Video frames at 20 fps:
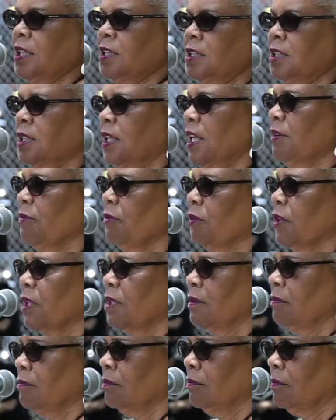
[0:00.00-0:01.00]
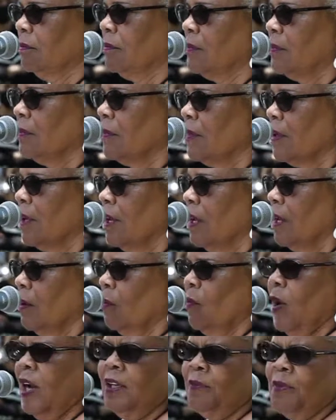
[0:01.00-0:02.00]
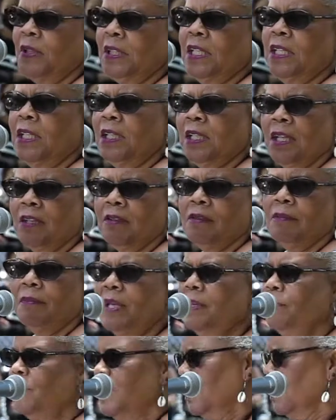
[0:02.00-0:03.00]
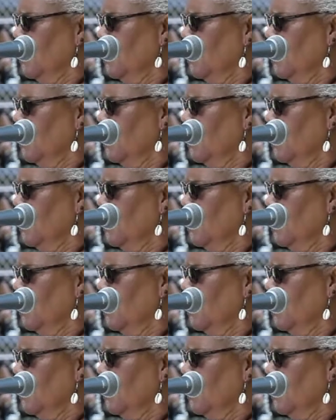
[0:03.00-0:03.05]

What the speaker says: slavery. Why do we need another amendment